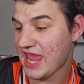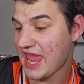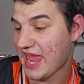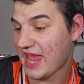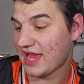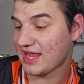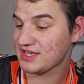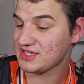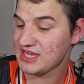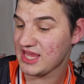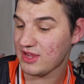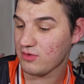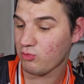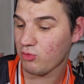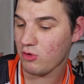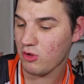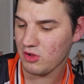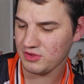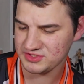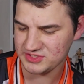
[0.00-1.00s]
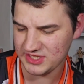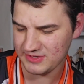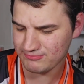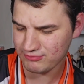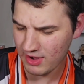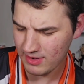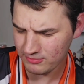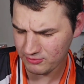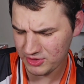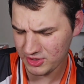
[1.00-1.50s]
and it
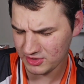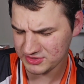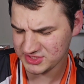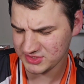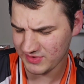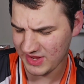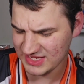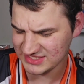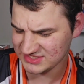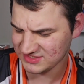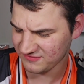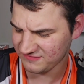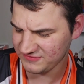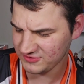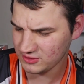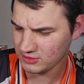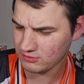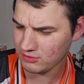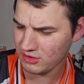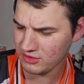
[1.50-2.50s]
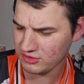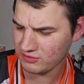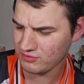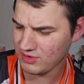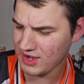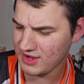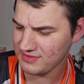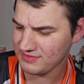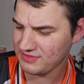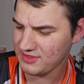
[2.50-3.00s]
probably also has the filler arc,
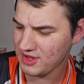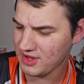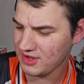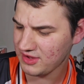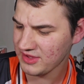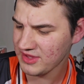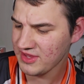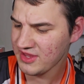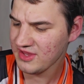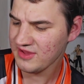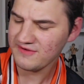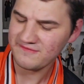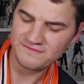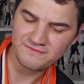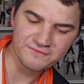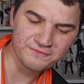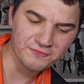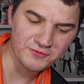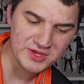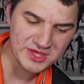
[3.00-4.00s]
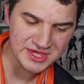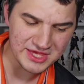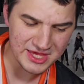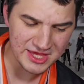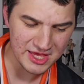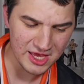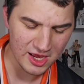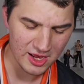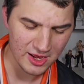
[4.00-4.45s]
right? The freaking